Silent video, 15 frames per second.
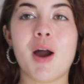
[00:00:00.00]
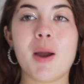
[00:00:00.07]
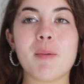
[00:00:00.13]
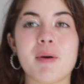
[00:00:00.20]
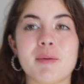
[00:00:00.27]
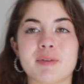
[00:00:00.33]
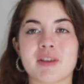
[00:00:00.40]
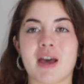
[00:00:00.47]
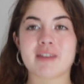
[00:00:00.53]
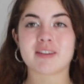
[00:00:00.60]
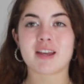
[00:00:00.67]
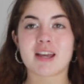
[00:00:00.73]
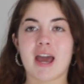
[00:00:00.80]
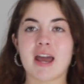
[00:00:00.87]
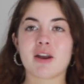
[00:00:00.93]
I'm
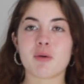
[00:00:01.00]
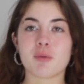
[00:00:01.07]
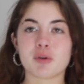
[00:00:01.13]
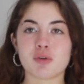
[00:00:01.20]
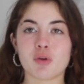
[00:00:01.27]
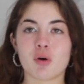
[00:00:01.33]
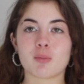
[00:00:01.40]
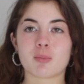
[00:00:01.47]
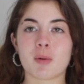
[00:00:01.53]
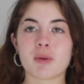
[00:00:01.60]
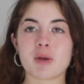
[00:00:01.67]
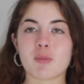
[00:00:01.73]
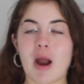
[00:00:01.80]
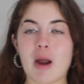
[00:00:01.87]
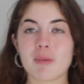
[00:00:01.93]
obsessed. Again, I would not
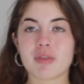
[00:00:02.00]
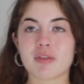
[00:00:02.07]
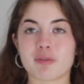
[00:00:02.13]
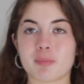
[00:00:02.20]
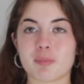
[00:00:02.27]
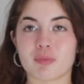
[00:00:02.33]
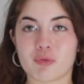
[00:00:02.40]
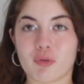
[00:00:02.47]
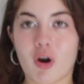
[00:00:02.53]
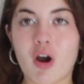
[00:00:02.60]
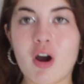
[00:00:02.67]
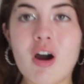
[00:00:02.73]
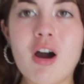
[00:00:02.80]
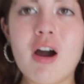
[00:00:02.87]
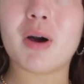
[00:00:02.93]
probably wear it with this
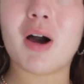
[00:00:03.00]
bra